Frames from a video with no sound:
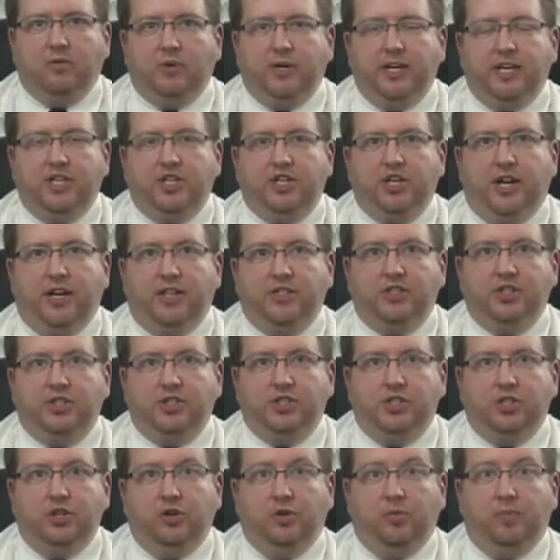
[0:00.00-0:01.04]
read Genesis
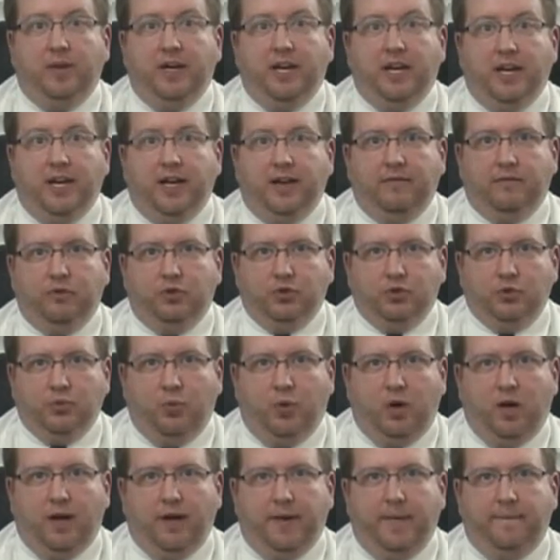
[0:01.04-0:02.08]
two, beginning at verse
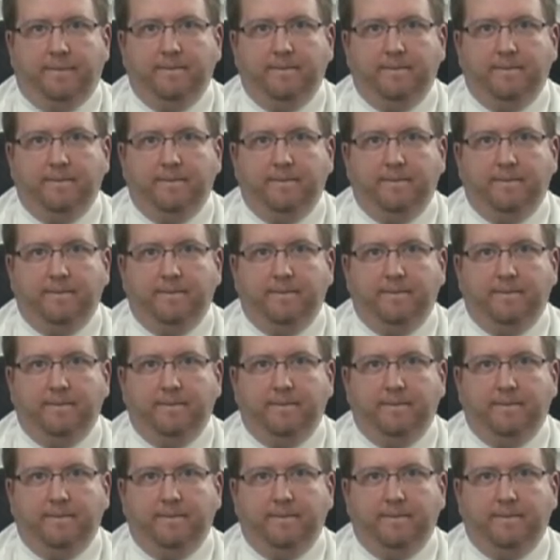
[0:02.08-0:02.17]
one.